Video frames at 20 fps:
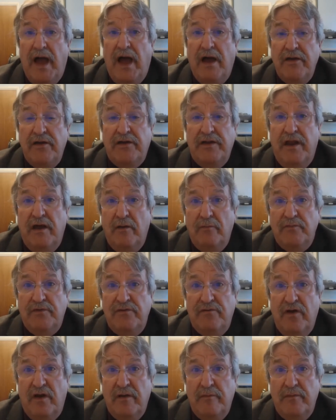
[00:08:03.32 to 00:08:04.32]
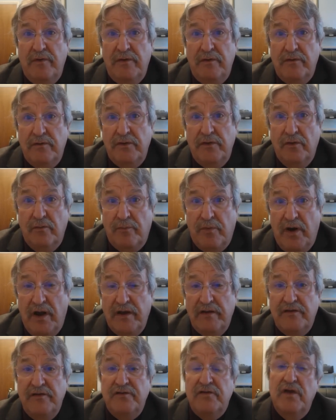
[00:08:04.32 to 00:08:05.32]
how you can help develop your
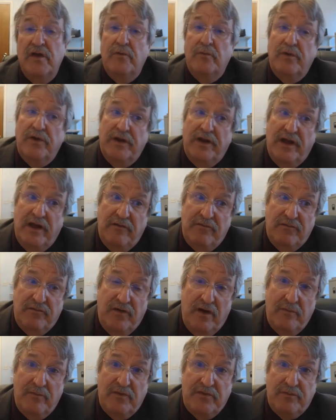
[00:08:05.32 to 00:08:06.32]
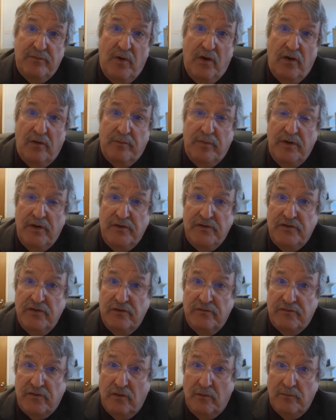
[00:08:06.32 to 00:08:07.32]
practice. We're going to have the fabulous Mark
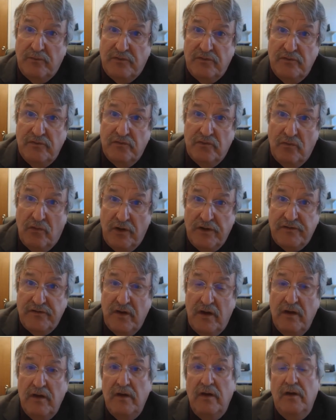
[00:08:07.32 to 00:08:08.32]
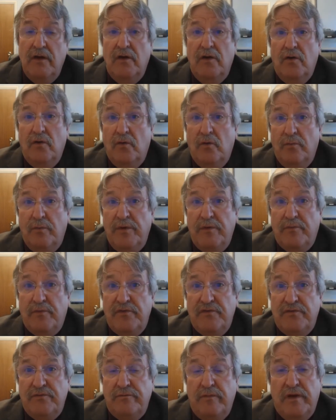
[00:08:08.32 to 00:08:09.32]
Purdew of Thomson's Reuters, who will be
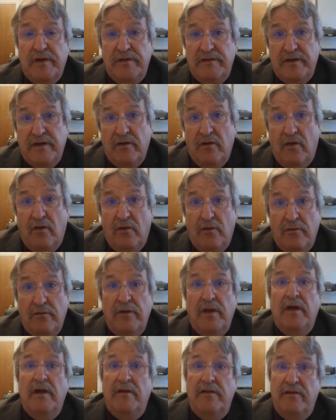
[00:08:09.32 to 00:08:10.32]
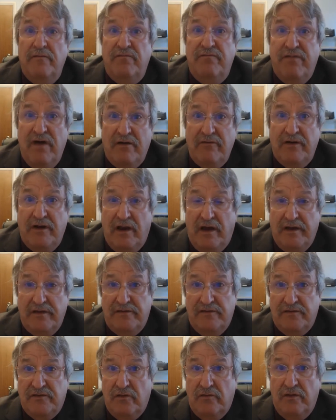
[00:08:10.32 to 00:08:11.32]
presenting on the very
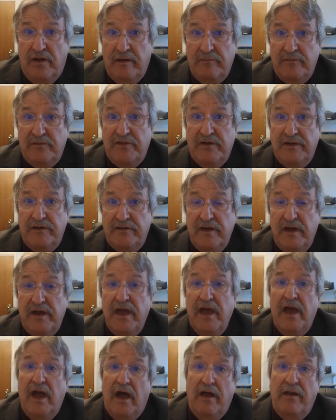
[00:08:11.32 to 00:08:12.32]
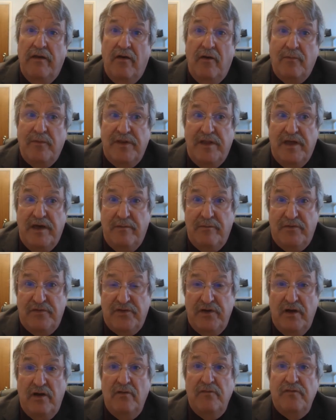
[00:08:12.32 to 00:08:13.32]
latest on MTD, and I'll be there
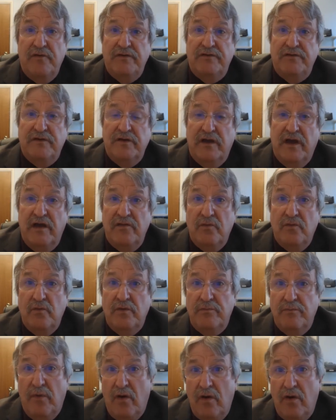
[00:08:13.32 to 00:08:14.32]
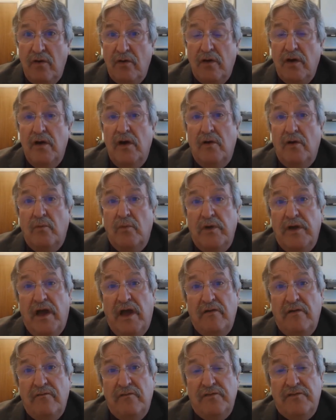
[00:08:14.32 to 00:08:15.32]
myself, and together with Mark we
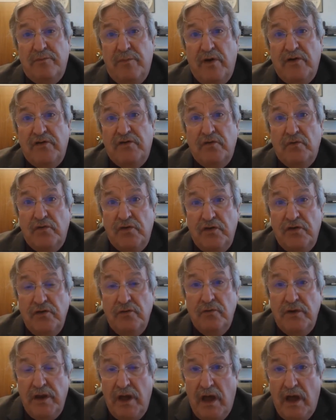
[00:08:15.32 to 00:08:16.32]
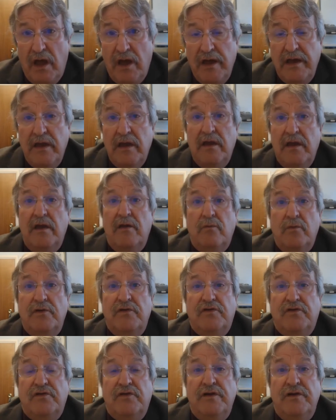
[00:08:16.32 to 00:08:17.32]
have a special Q&A
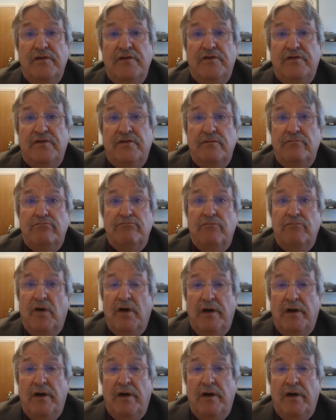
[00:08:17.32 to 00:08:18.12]
which is